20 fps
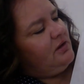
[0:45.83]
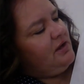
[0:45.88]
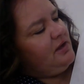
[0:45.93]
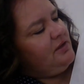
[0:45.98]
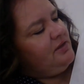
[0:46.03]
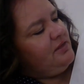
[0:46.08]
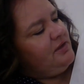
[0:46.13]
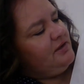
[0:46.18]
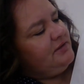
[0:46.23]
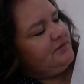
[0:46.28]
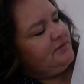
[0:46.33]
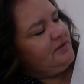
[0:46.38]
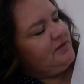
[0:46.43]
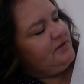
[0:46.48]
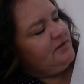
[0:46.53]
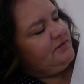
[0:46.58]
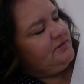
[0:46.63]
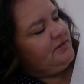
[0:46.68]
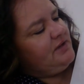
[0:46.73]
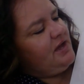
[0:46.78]
And this
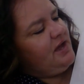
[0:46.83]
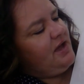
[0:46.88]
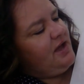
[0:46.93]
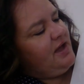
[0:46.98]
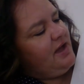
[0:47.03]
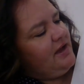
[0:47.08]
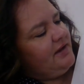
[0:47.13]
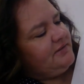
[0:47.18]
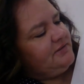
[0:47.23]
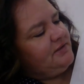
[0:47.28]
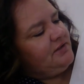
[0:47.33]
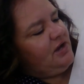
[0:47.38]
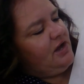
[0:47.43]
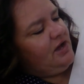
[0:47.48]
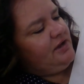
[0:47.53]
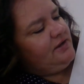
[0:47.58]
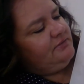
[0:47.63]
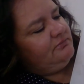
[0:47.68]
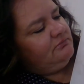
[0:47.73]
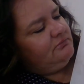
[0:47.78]
is a
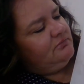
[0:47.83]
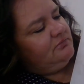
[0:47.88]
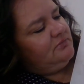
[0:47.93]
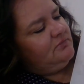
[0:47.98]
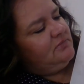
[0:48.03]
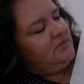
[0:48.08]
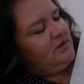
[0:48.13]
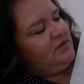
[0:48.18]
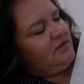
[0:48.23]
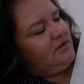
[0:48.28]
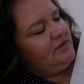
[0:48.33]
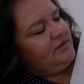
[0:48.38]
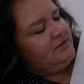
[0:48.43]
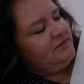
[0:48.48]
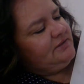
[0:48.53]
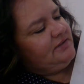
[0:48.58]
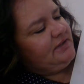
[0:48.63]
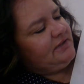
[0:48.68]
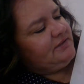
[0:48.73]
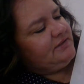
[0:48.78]
hexagon,
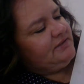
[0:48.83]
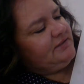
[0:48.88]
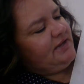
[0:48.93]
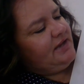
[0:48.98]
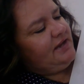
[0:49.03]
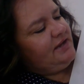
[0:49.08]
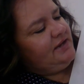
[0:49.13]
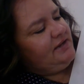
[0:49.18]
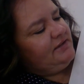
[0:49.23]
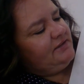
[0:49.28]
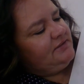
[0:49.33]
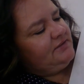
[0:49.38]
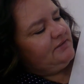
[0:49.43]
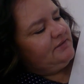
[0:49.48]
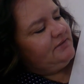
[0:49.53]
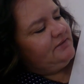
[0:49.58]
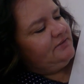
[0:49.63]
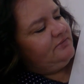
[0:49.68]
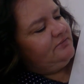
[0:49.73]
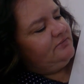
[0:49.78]
6
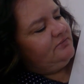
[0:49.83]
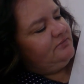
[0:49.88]
sides.